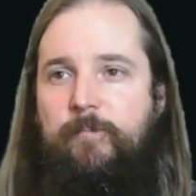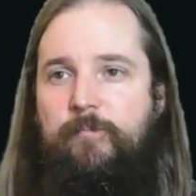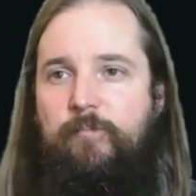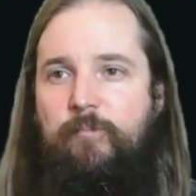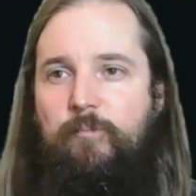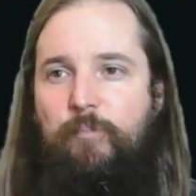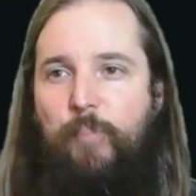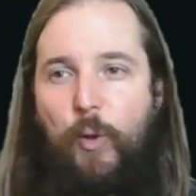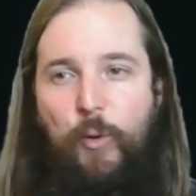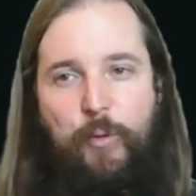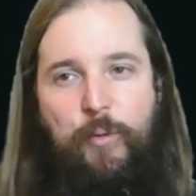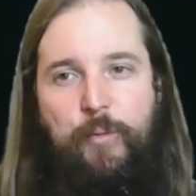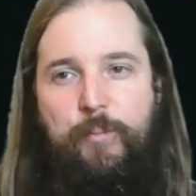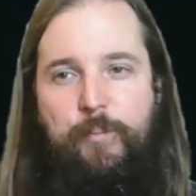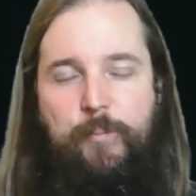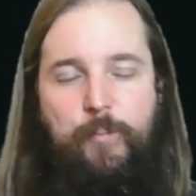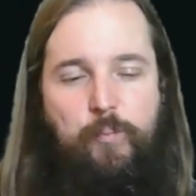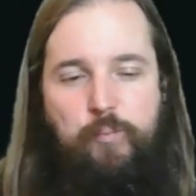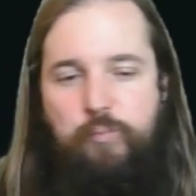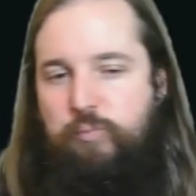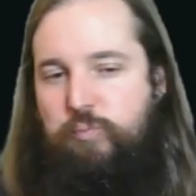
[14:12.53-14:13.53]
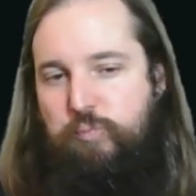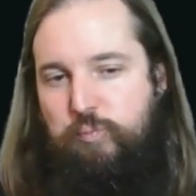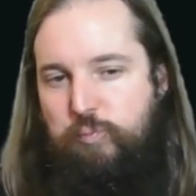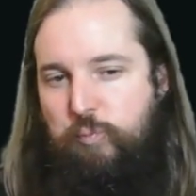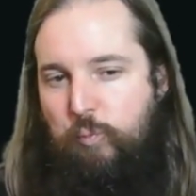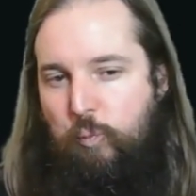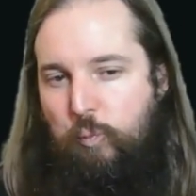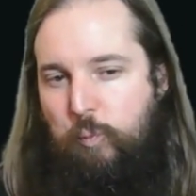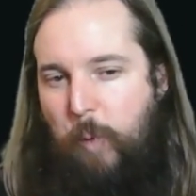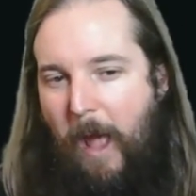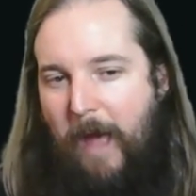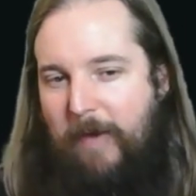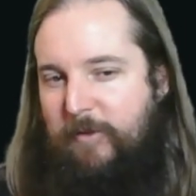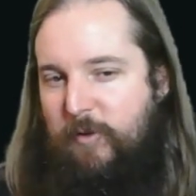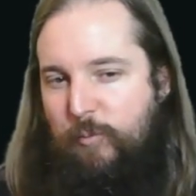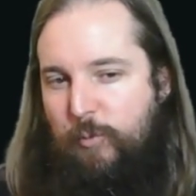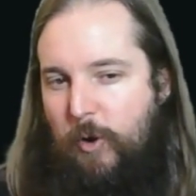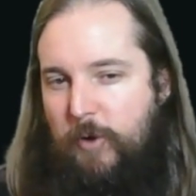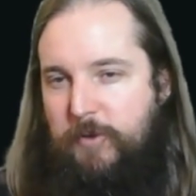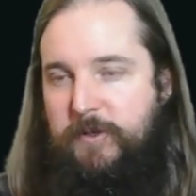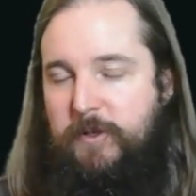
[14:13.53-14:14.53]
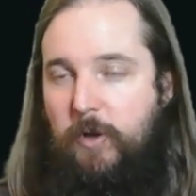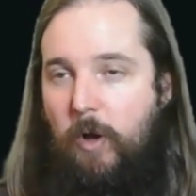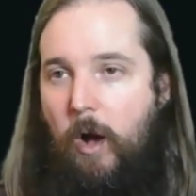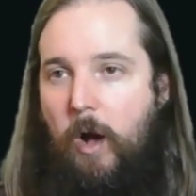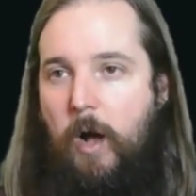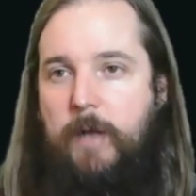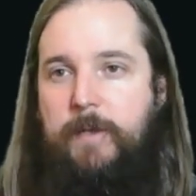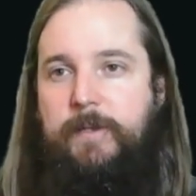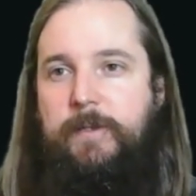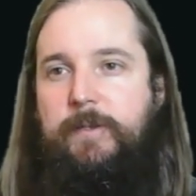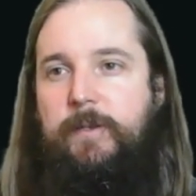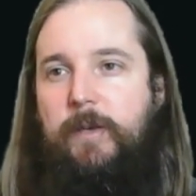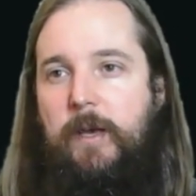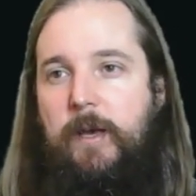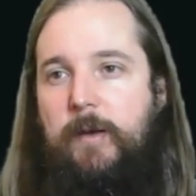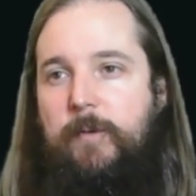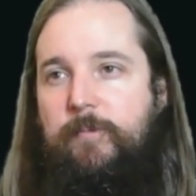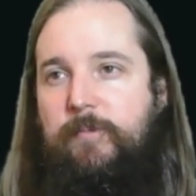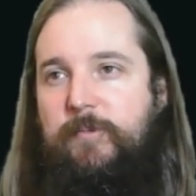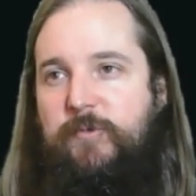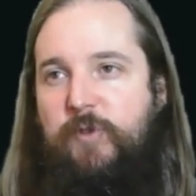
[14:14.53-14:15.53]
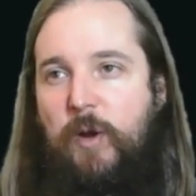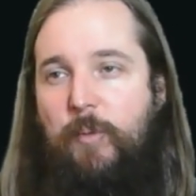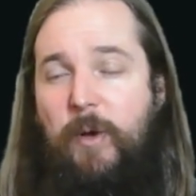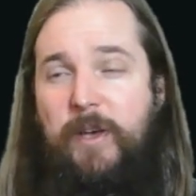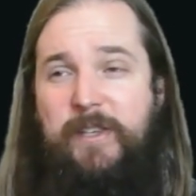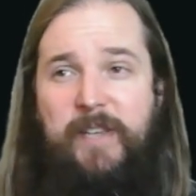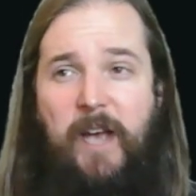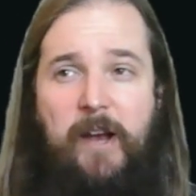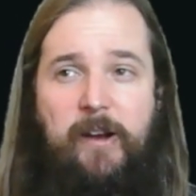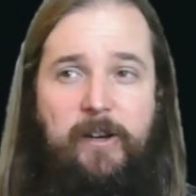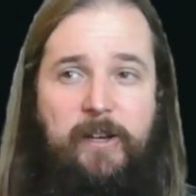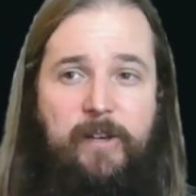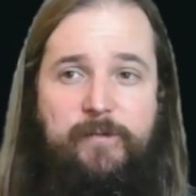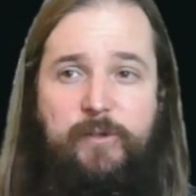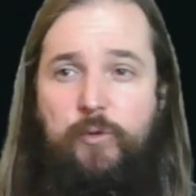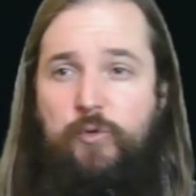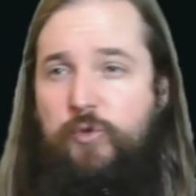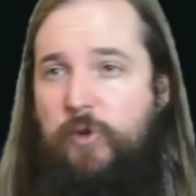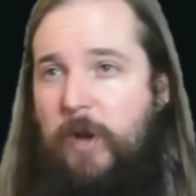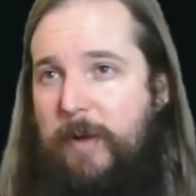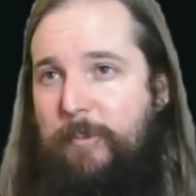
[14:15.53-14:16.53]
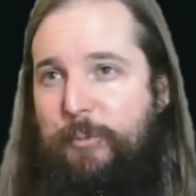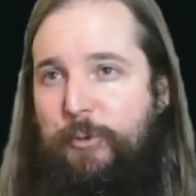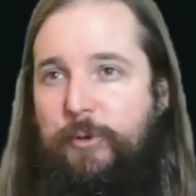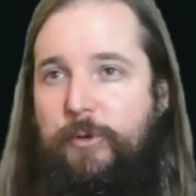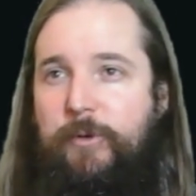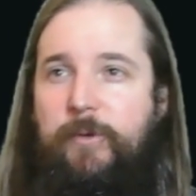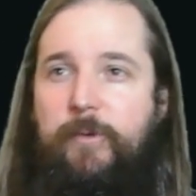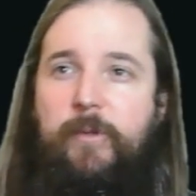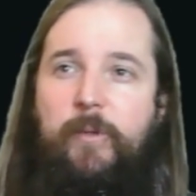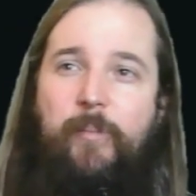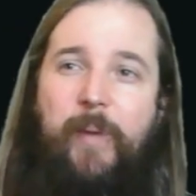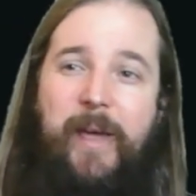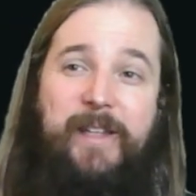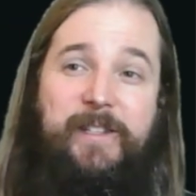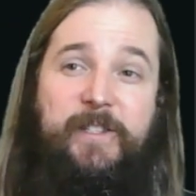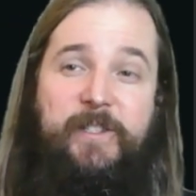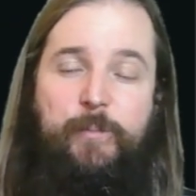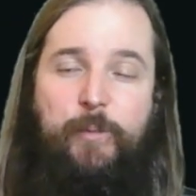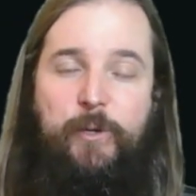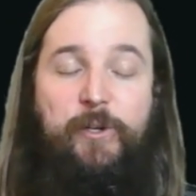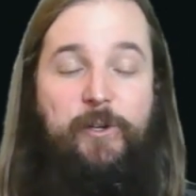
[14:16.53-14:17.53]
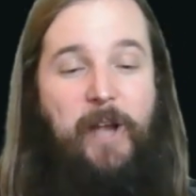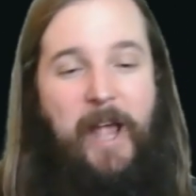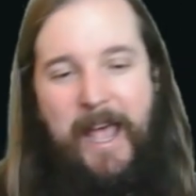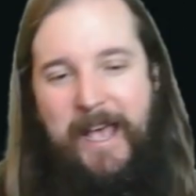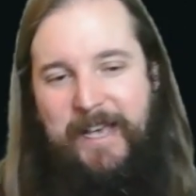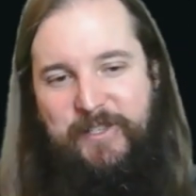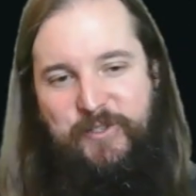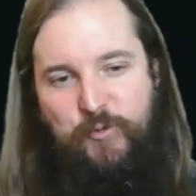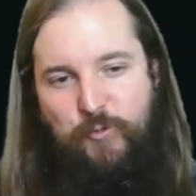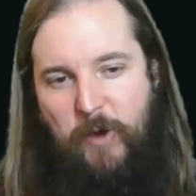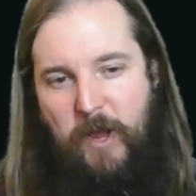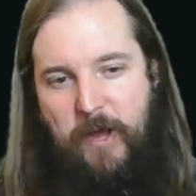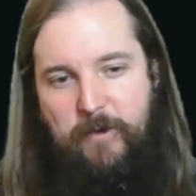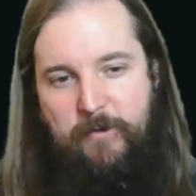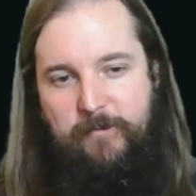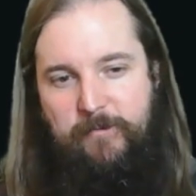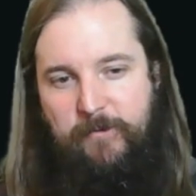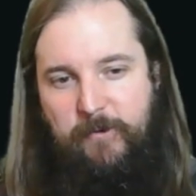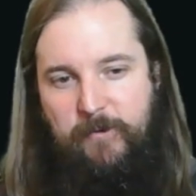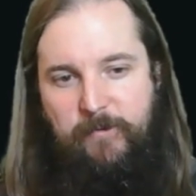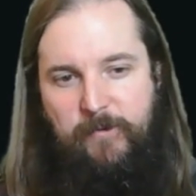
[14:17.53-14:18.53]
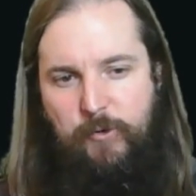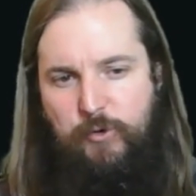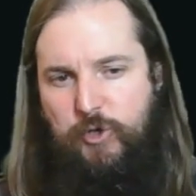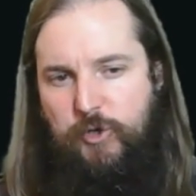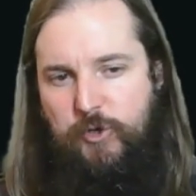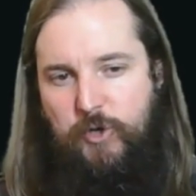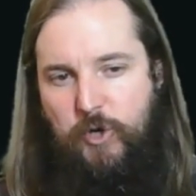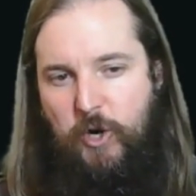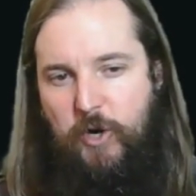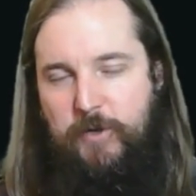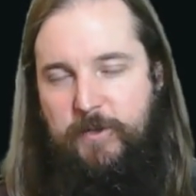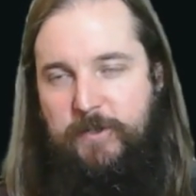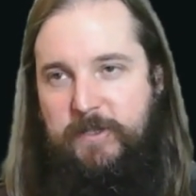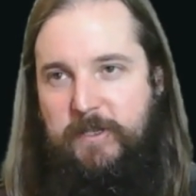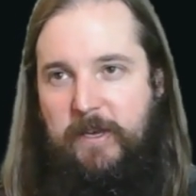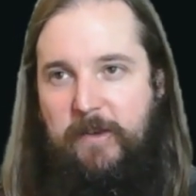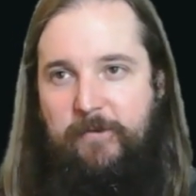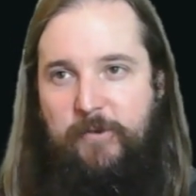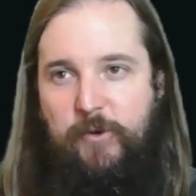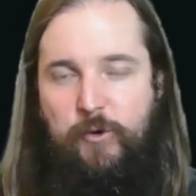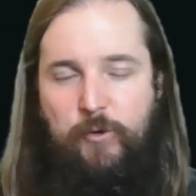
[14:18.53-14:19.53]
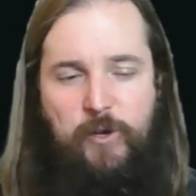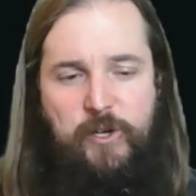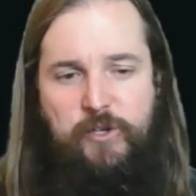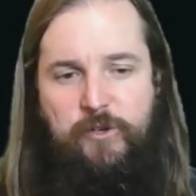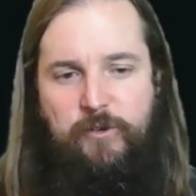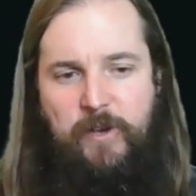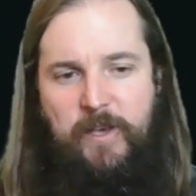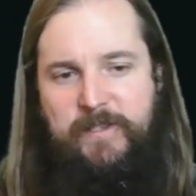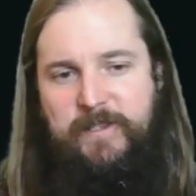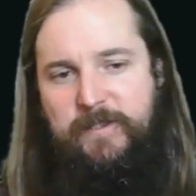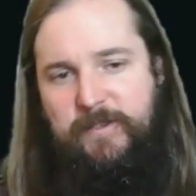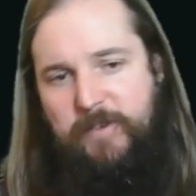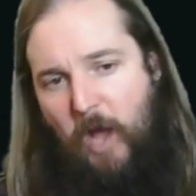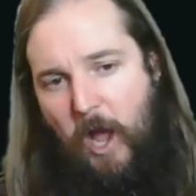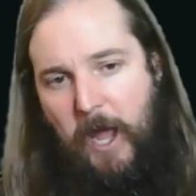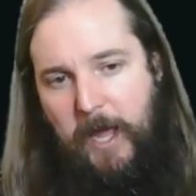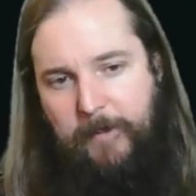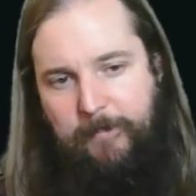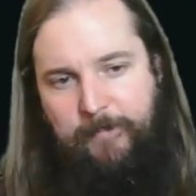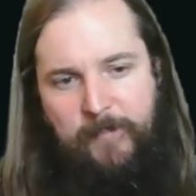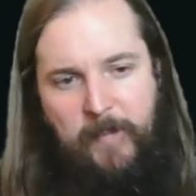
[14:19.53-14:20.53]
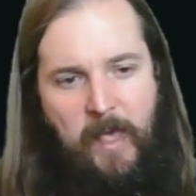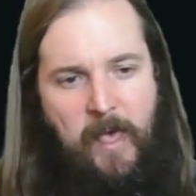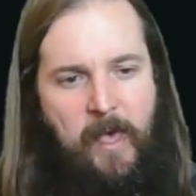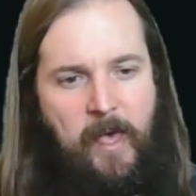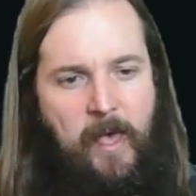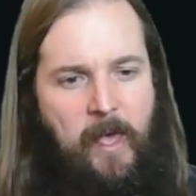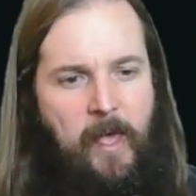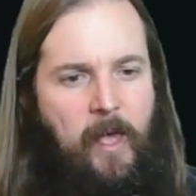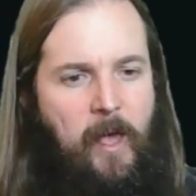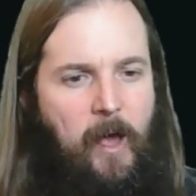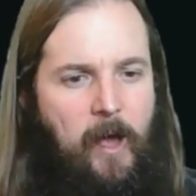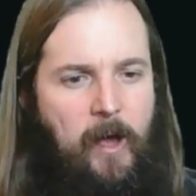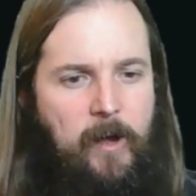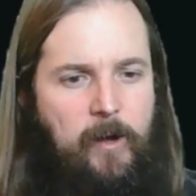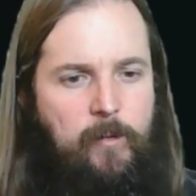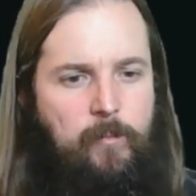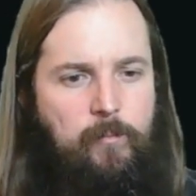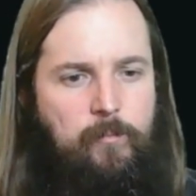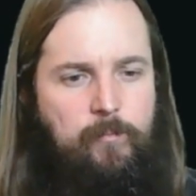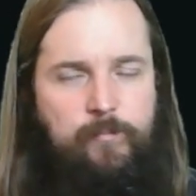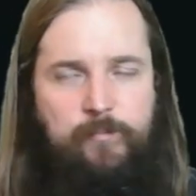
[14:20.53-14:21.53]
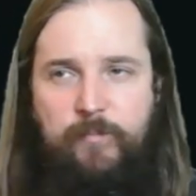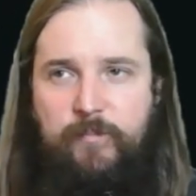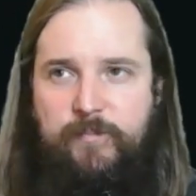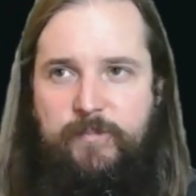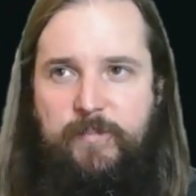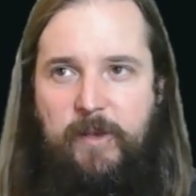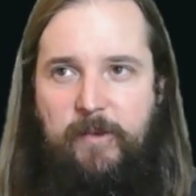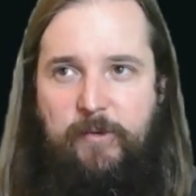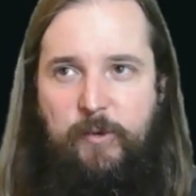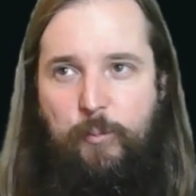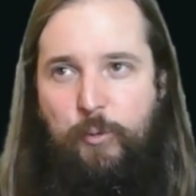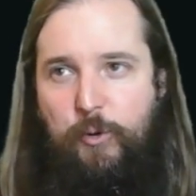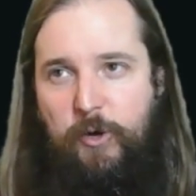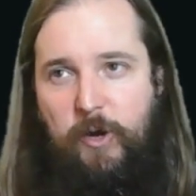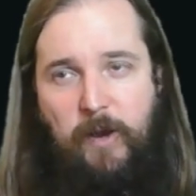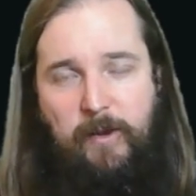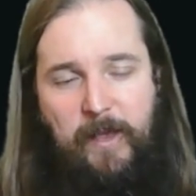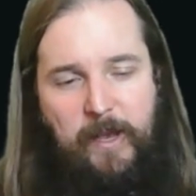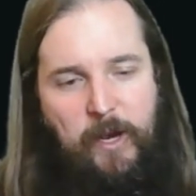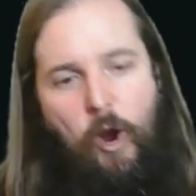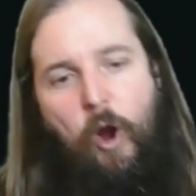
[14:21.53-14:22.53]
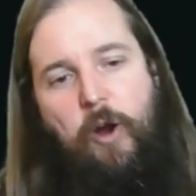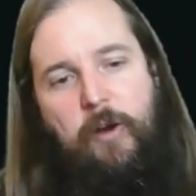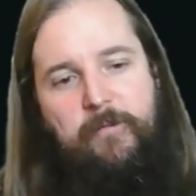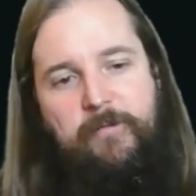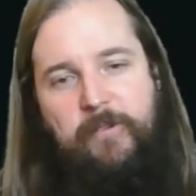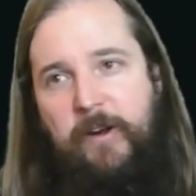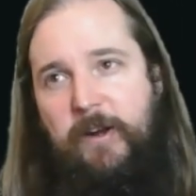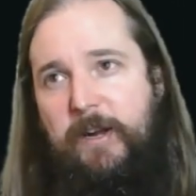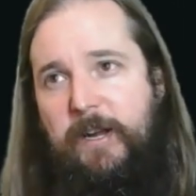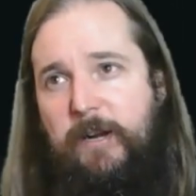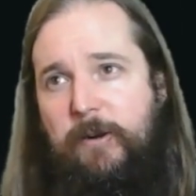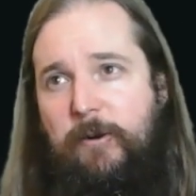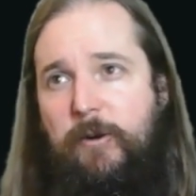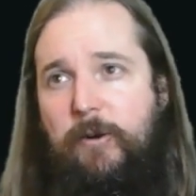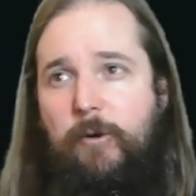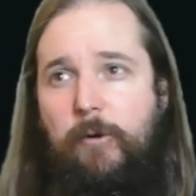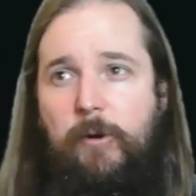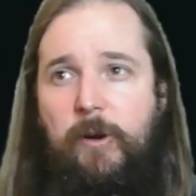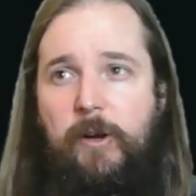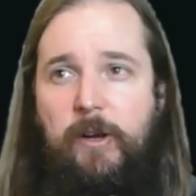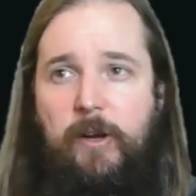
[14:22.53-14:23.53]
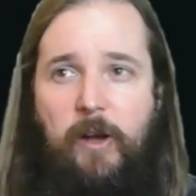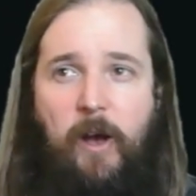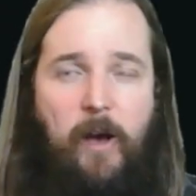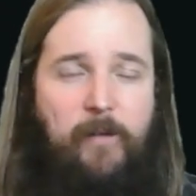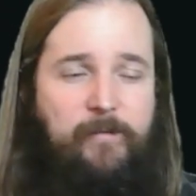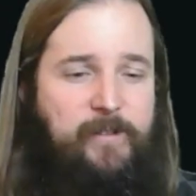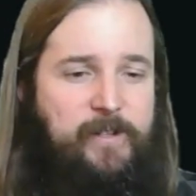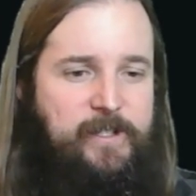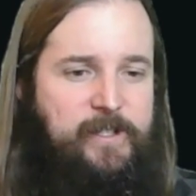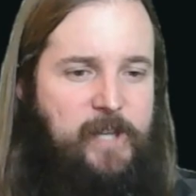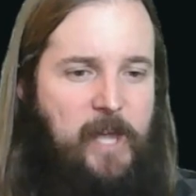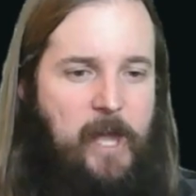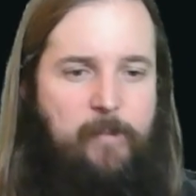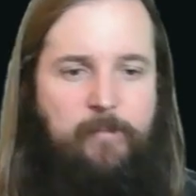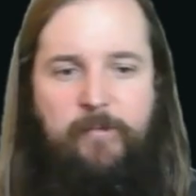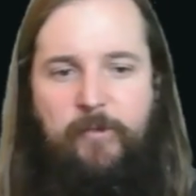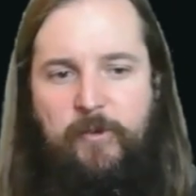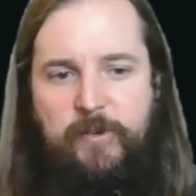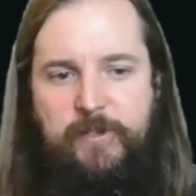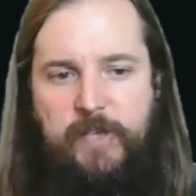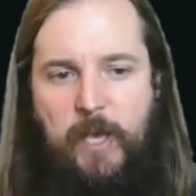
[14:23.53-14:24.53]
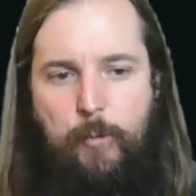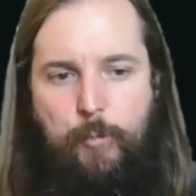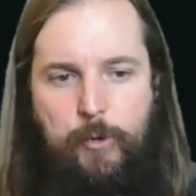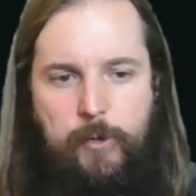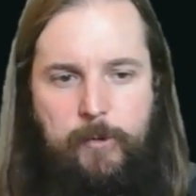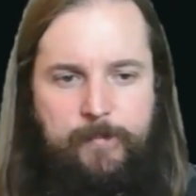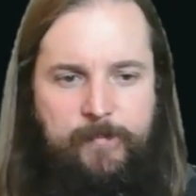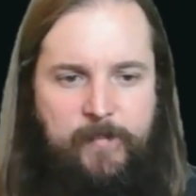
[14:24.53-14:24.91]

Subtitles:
Both have their pros and cons. Dreadmaw's Ire gives you trample. The Bane Splitter hangs around for future turns if your creature doesn't die. If you put it on like a Heartfire Hero or a Cacophony Scamp, for example.